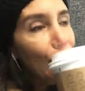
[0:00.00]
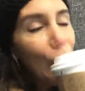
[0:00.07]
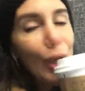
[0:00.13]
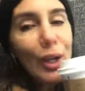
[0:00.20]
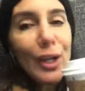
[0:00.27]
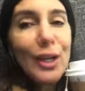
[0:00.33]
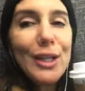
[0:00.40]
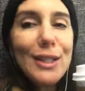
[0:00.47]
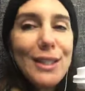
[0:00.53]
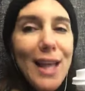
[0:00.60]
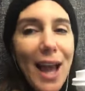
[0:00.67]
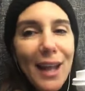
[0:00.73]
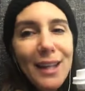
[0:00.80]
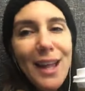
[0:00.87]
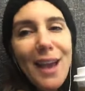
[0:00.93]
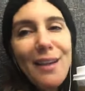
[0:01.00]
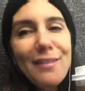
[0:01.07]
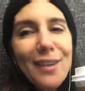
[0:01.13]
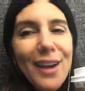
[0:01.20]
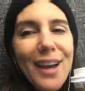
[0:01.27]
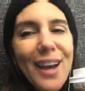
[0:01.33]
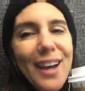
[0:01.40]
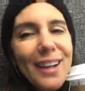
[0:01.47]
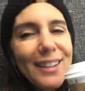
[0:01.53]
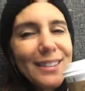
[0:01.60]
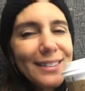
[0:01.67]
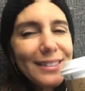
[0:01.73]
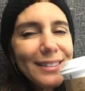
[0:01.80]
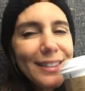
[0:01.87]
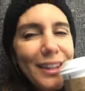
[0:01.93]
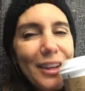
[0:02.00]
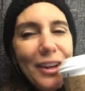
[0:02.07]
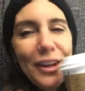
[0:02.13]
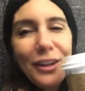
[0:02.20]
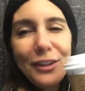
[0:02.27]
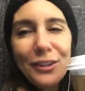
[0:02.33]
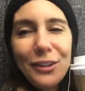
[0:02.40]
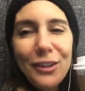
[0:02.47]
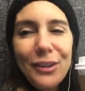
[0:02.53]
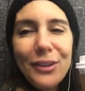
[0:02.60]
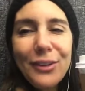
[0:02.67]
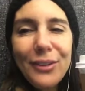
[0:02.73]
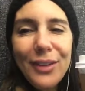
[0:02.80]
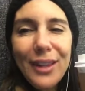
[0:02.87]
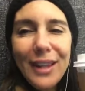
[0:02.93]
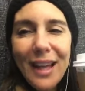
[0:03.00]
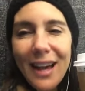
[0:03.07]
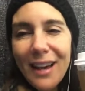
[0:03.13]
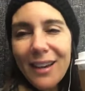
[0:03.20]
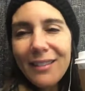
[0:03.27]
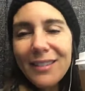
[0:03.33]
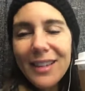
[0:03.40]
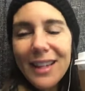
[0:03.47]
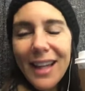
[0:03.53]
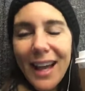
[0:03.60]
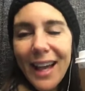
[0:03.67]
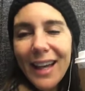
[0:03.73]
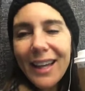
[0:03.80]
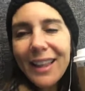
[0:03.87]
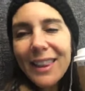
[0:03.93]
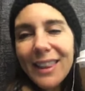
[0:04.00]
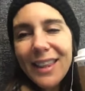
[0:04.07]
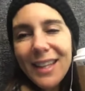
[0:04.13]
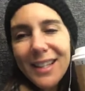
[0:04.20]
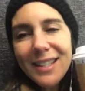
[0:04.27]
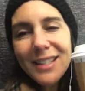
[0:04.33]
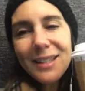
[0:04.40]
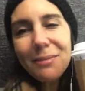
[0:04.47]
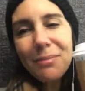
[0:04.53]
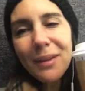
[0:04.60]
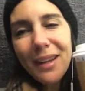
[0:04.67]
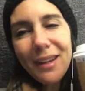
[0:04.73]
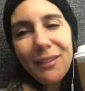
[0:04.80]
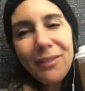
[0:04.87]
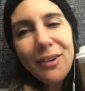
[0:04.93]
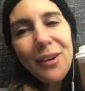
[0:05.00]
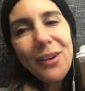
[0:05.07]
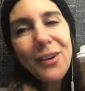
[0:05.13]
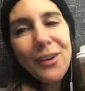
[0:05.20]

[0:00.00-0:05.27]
because I never knew love like this before.